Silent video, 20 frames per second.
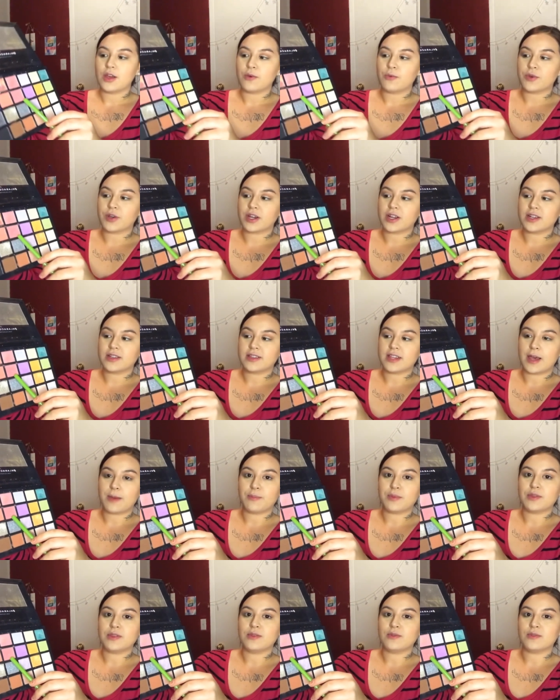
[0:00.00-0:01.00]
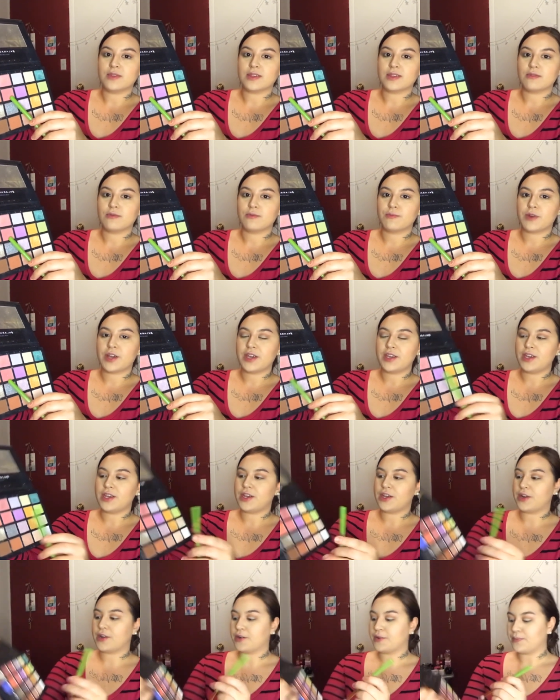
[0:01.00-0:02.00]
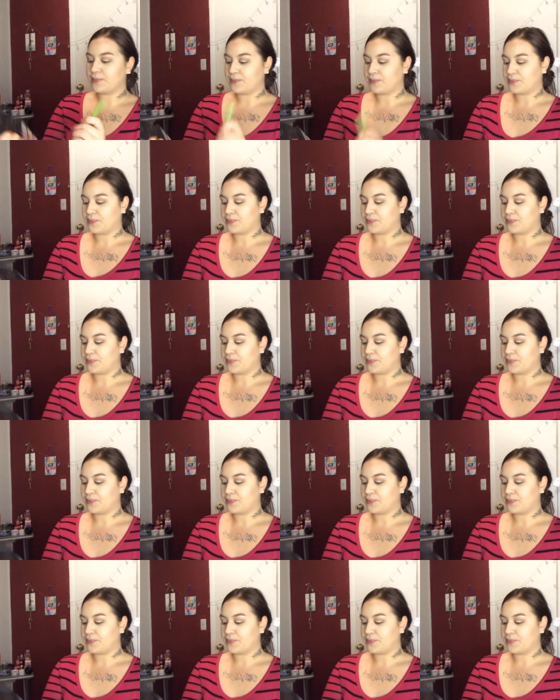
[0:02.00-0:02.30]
we're going to tap into this one right here.